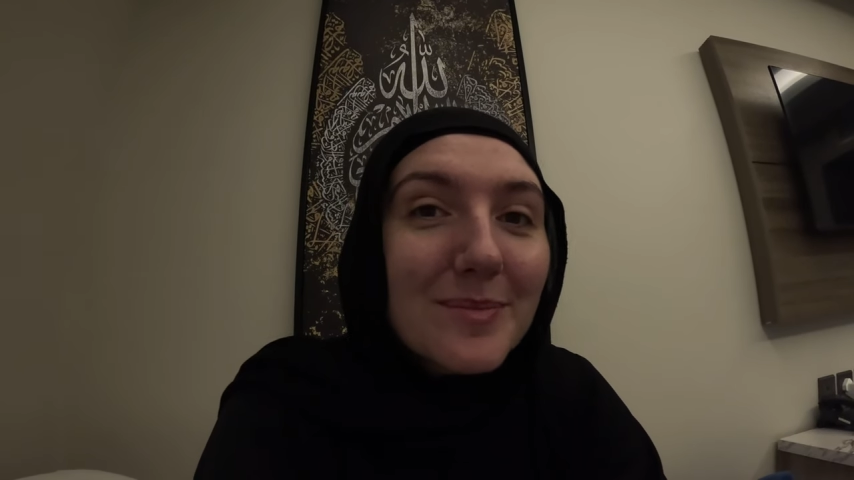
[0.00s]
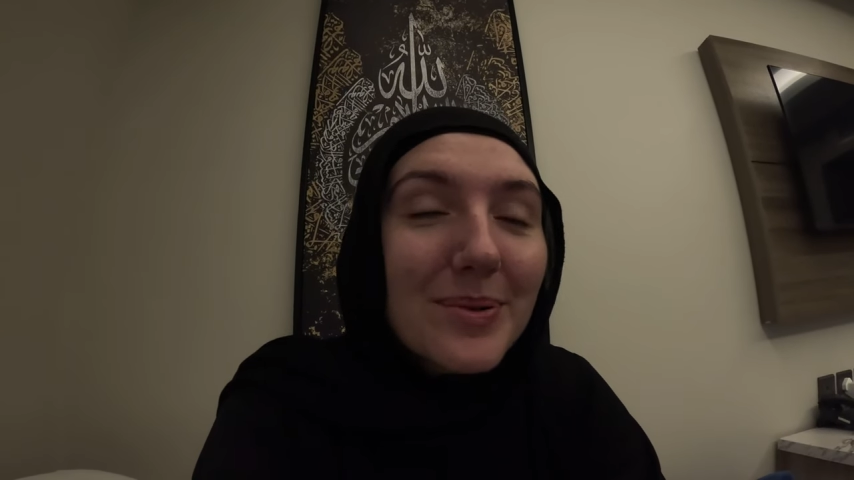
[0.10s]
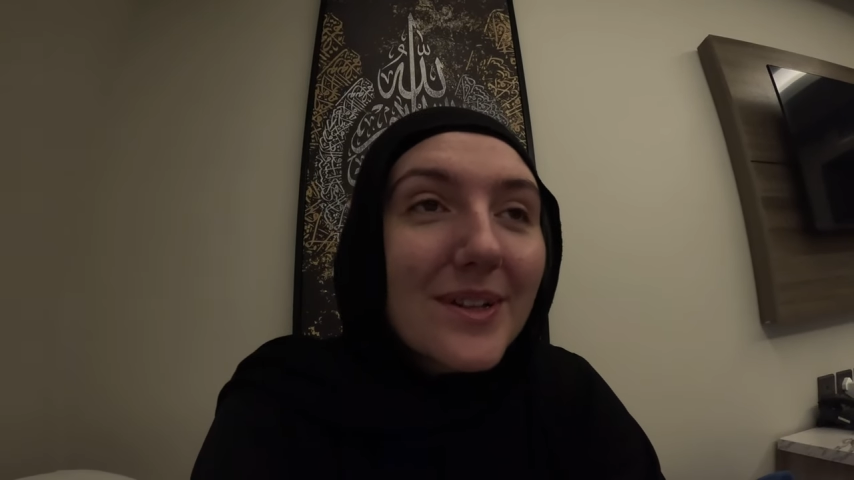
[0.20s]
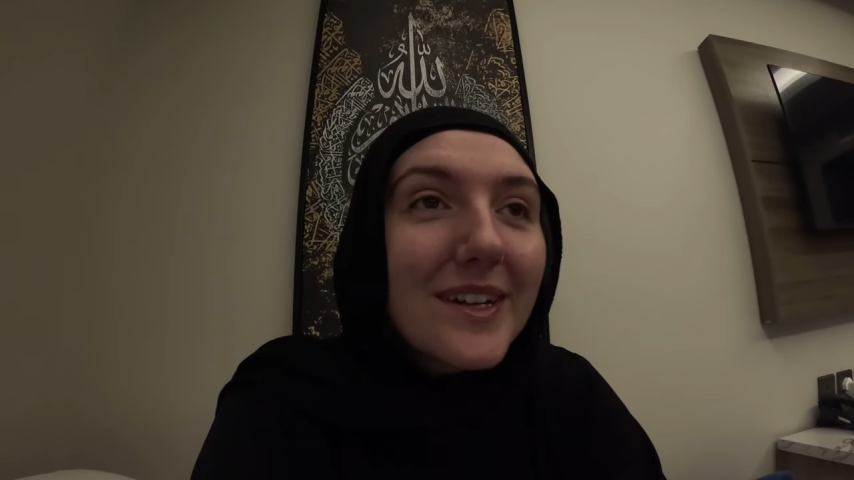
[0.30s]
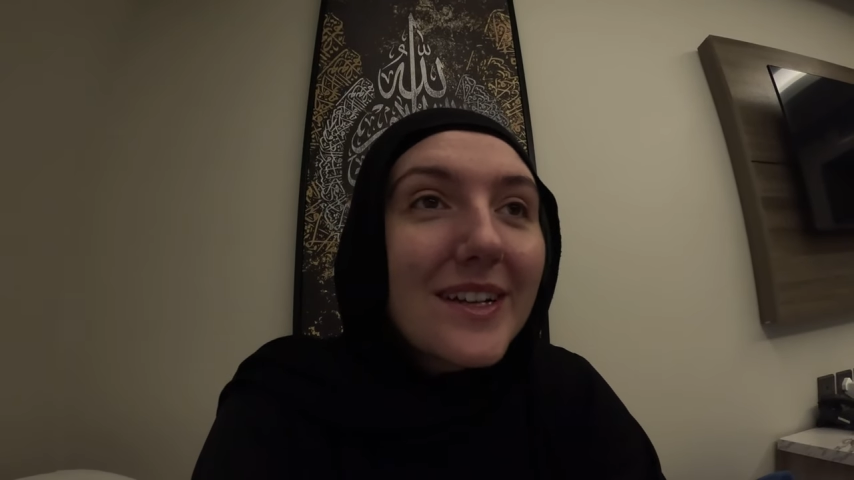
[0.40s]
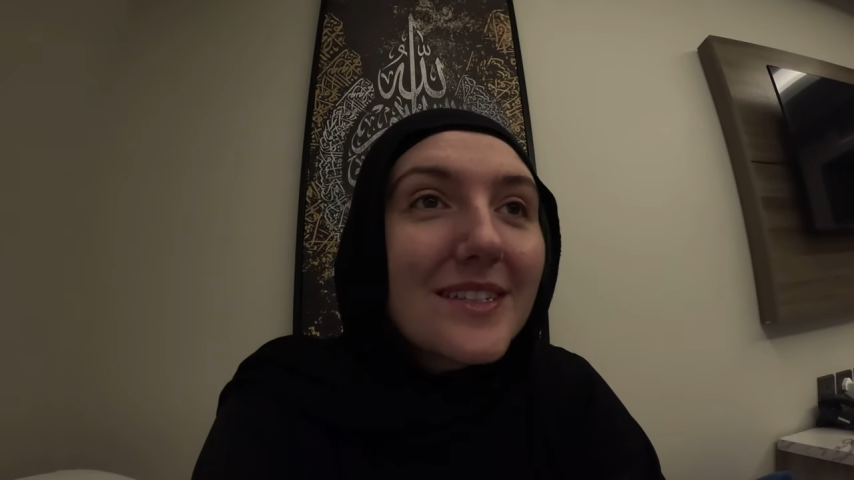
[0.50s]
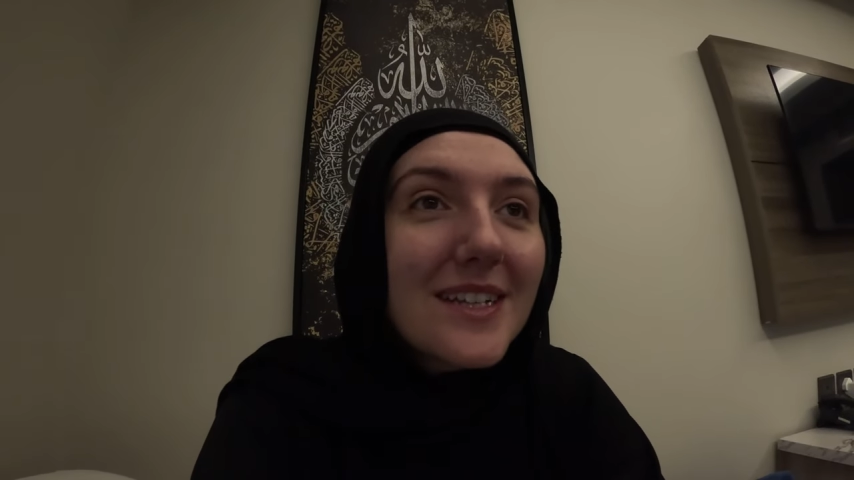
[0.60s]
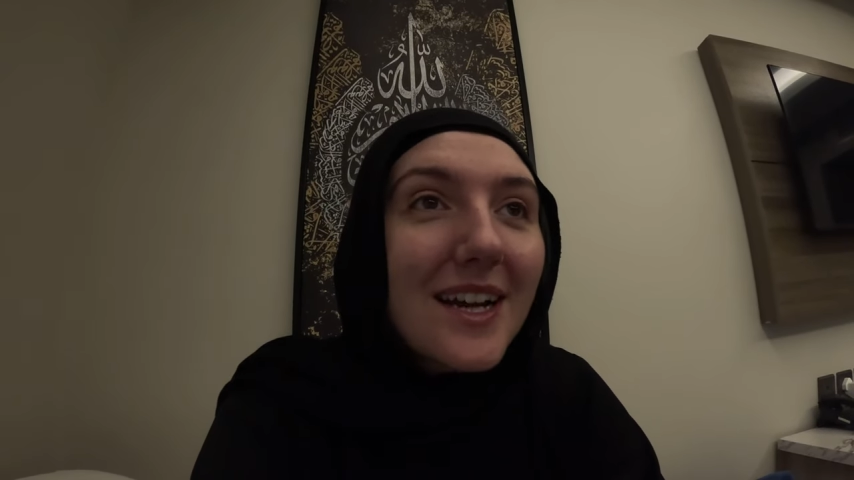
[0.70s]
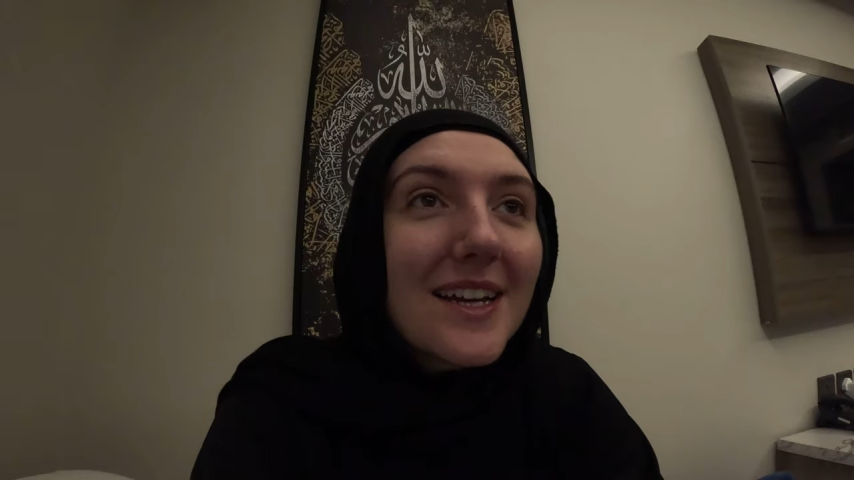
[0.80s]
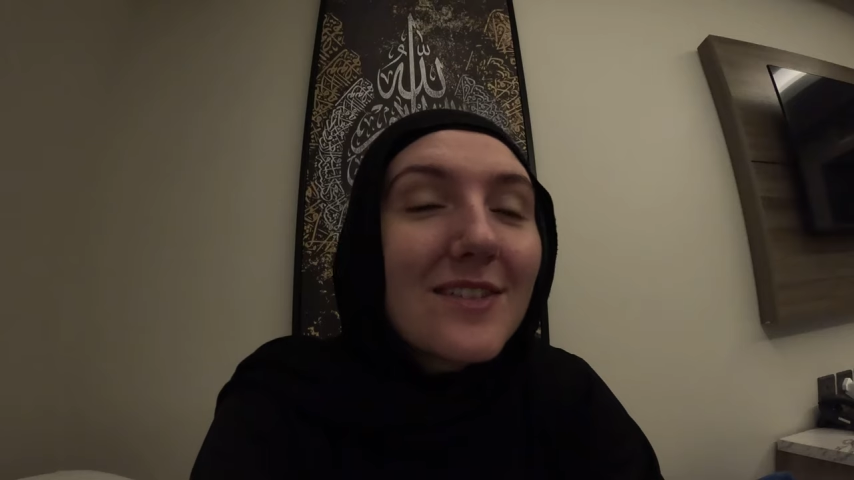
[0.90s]
place
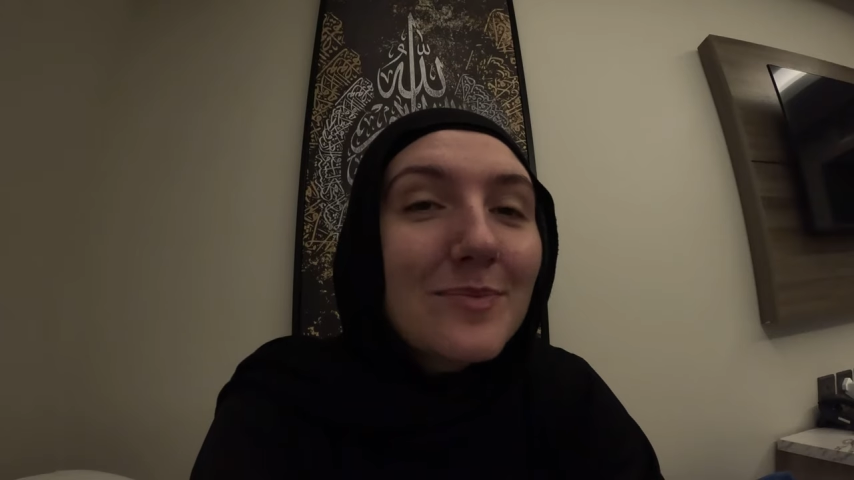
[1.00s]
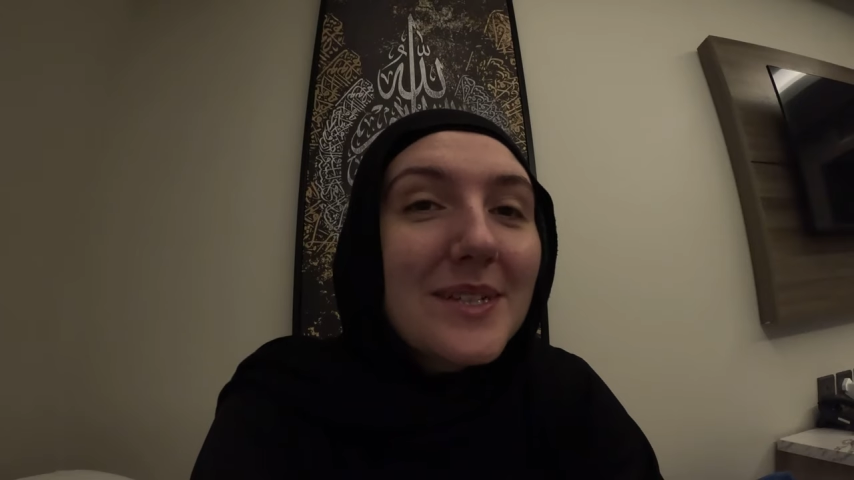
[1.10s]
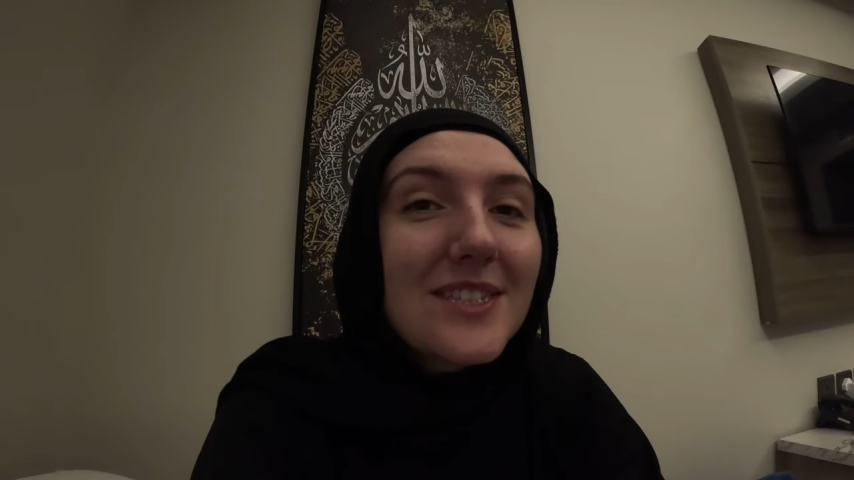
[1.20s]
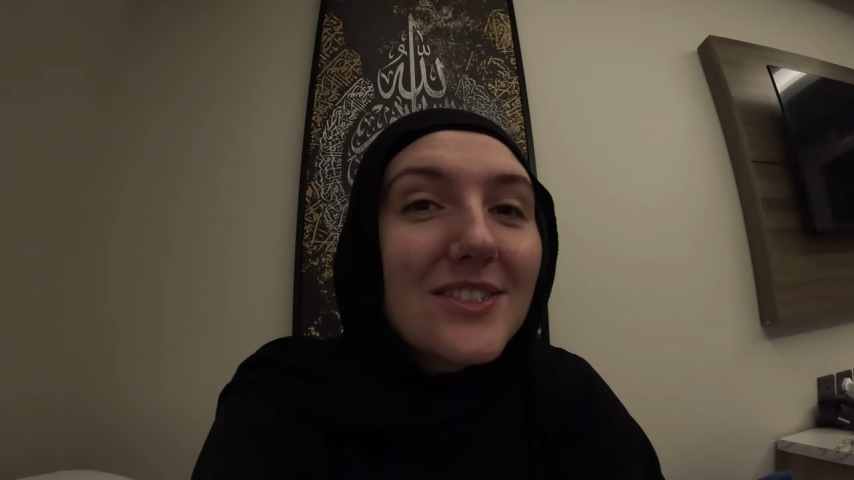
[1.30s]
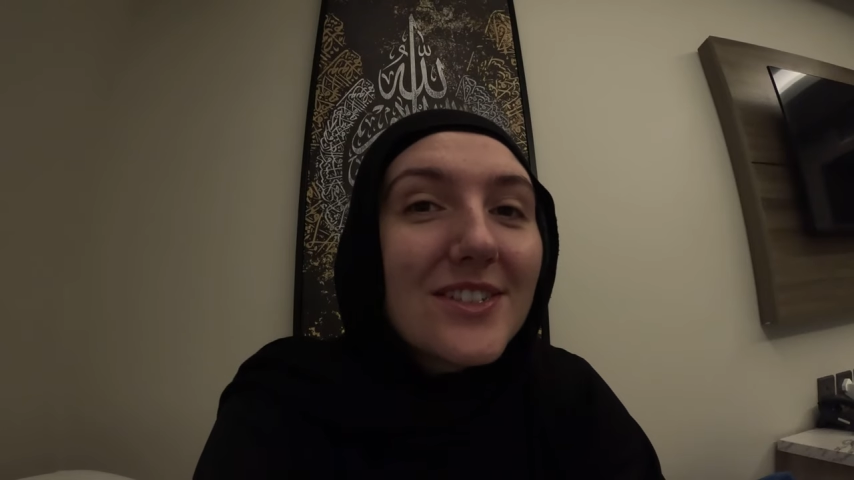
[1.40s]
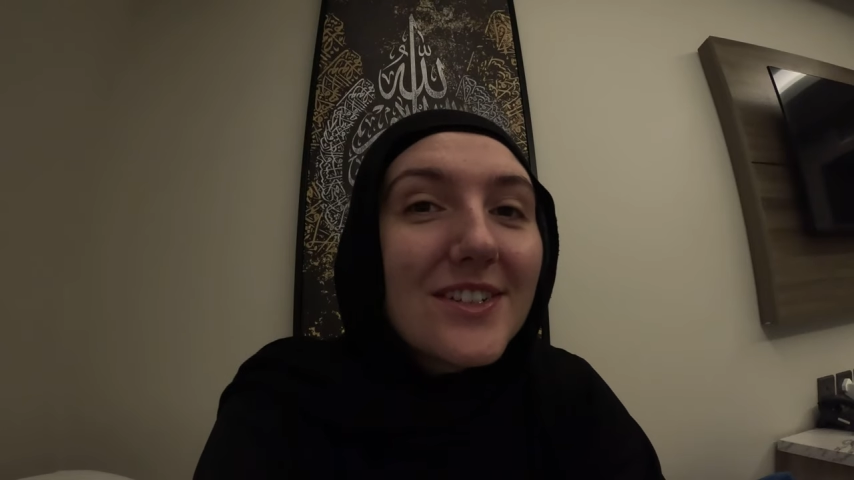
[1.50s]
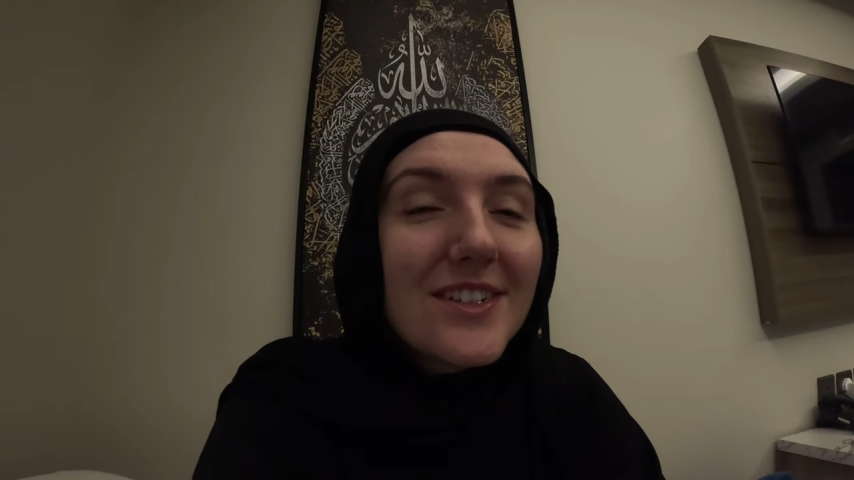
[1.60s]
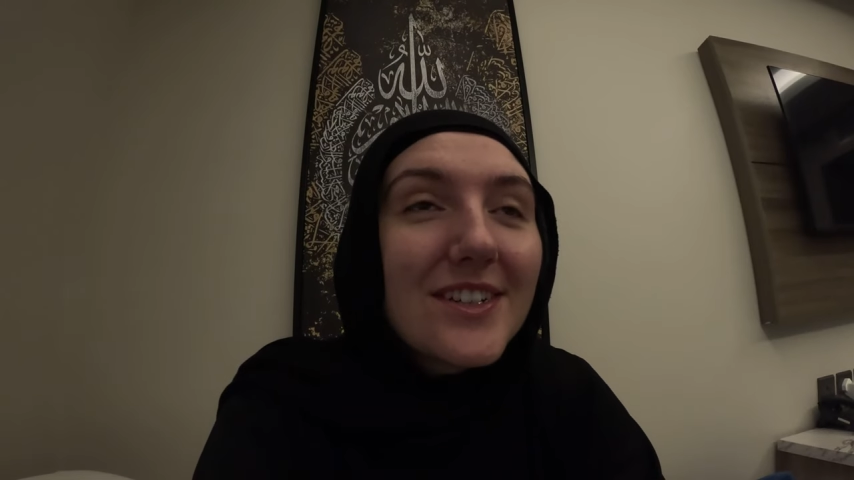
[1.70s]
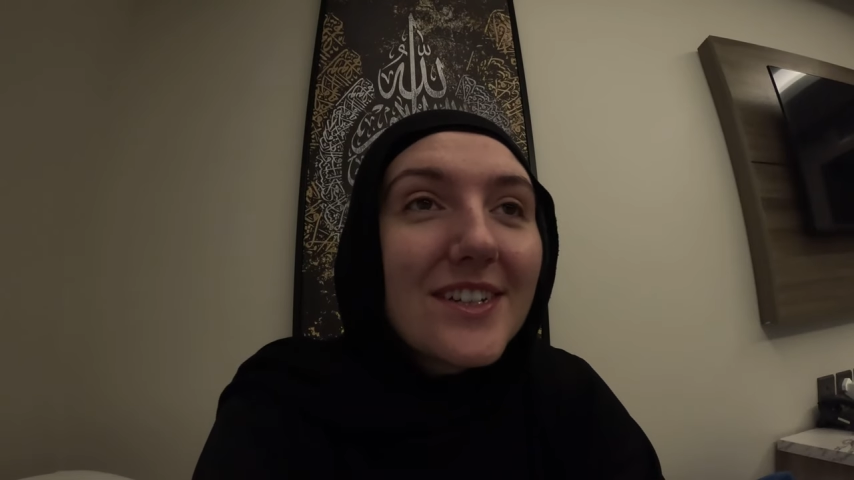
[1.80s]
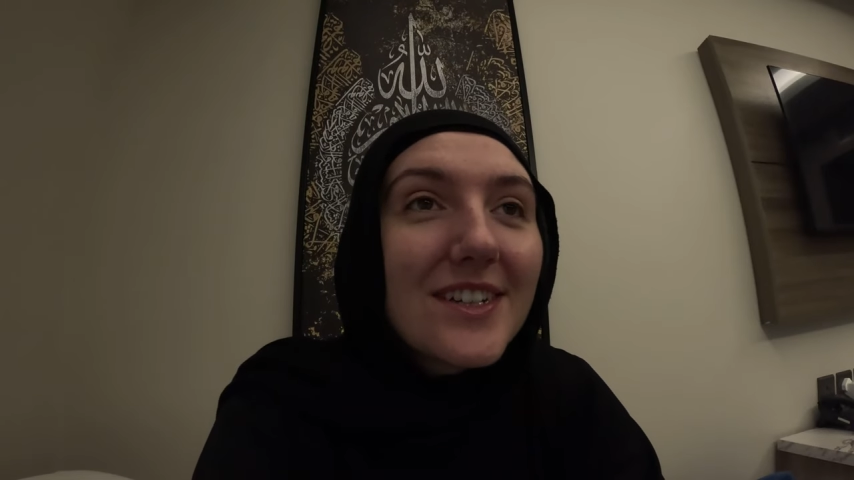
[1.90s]
I have been to